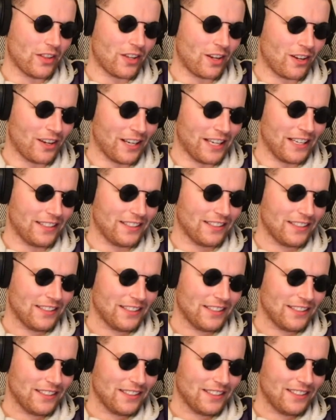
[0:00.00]
the height.
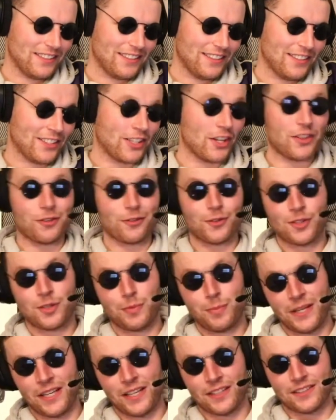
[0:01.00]
You got the
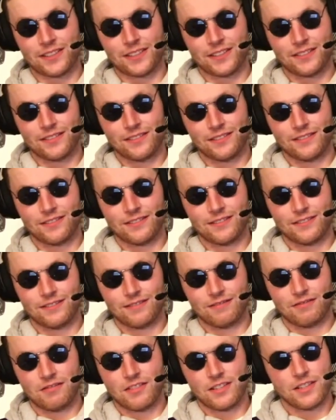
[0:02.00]
respect.
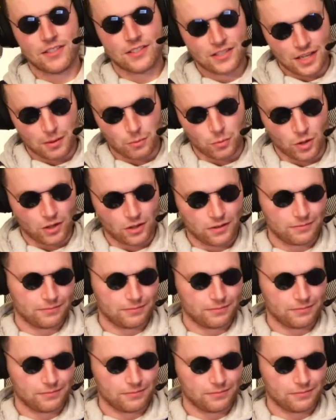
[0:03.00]
Somewhat.